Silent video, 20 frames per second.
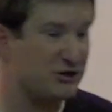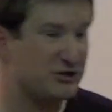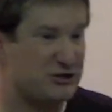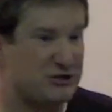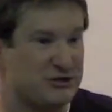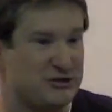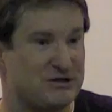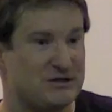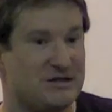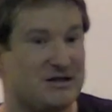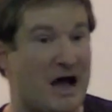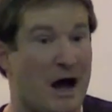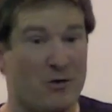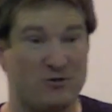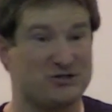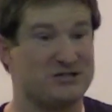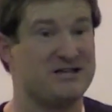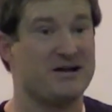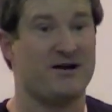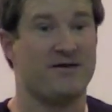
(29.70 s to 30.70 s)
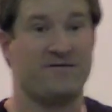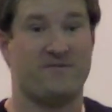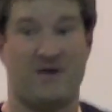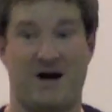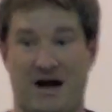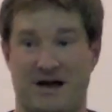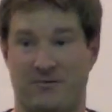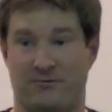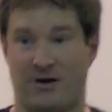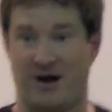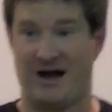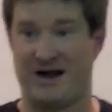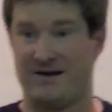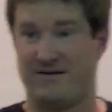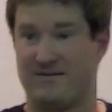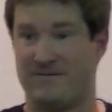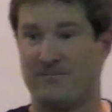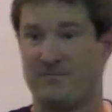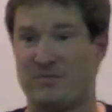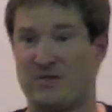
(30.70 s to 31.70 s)
this, I was terrified,
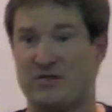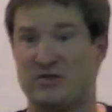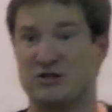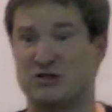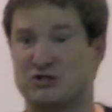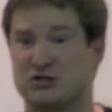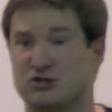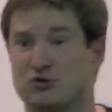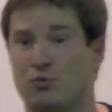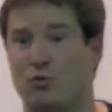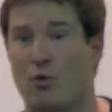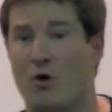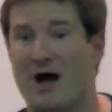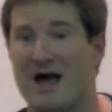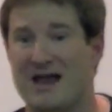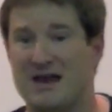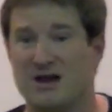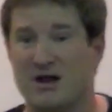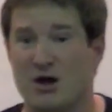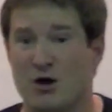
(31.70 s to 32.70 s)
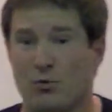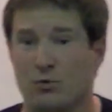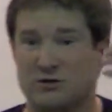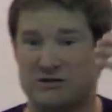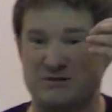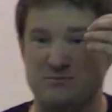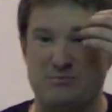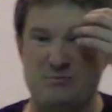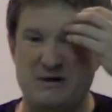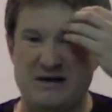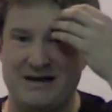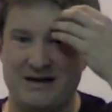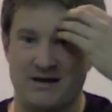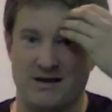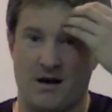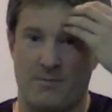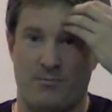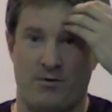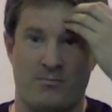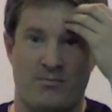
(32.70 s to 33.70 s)
right? The sweat was
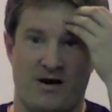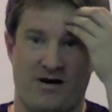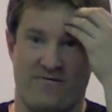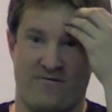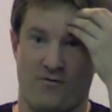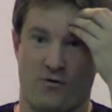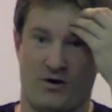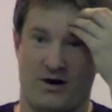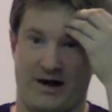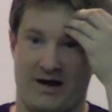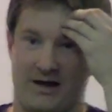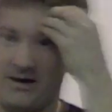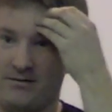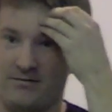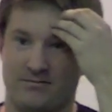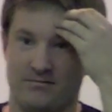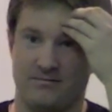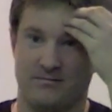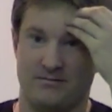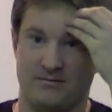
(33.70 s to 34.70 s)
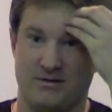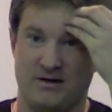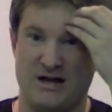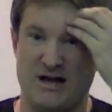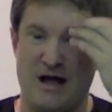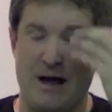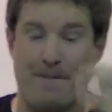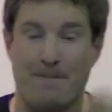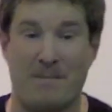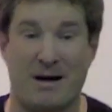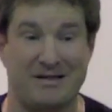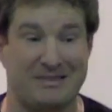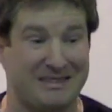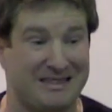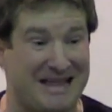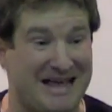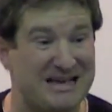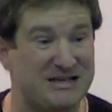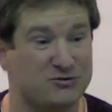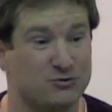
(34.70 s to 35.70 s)
beating up on my forehead. My
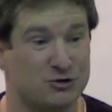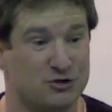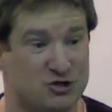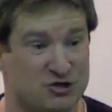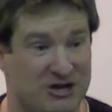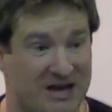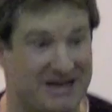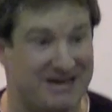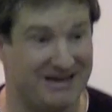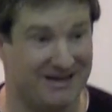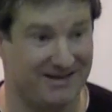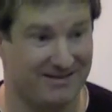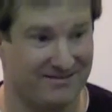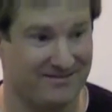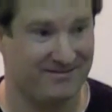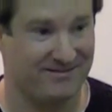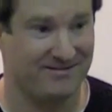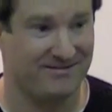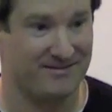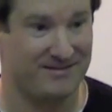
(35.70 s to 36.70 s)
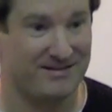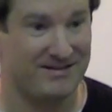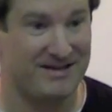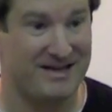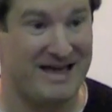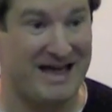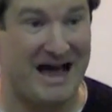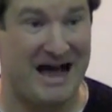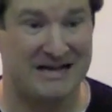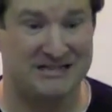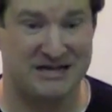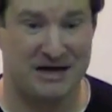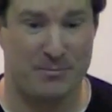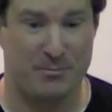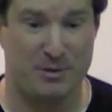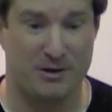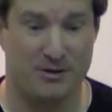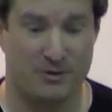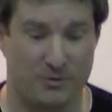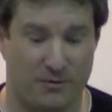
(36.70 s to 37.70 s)
legs were shaking as I
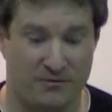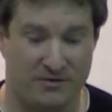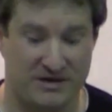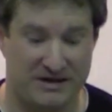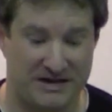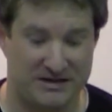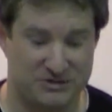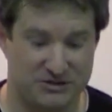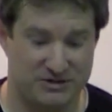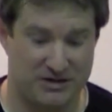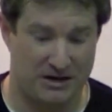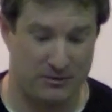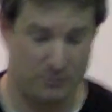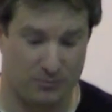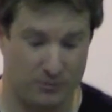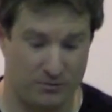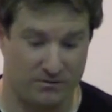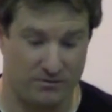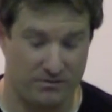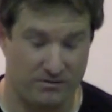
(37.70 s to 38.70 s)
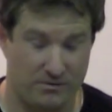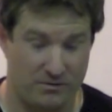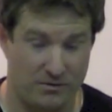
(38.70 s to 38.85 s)
peered over the edge of that roof.